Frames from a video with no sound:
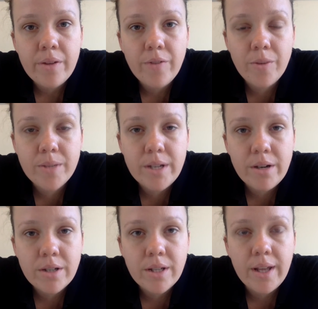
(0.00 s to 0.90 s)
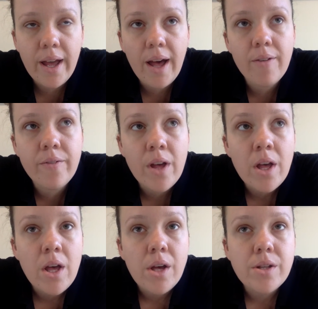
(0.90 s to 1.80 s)
for the materials that they have.
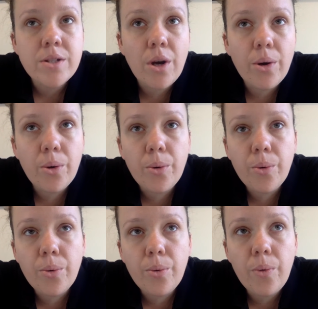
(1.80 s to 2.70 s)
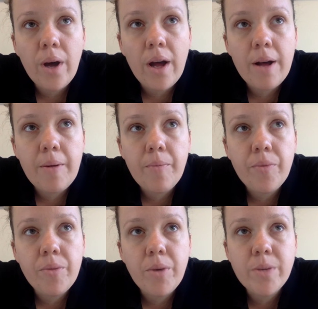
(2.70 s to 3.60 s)
So
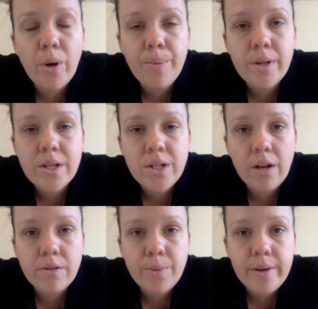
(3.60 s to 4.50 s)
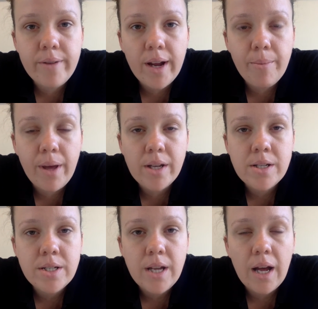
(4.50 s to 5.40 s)
the most popular shelves we
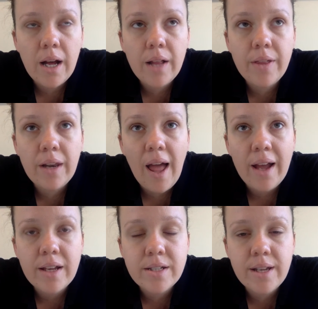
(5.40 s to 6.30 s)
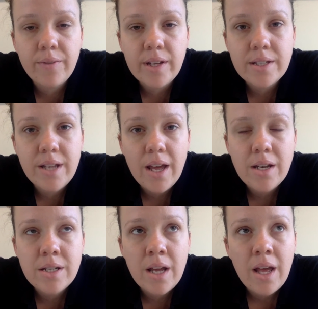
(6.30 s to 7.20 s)
recommend are the LAC TV stand,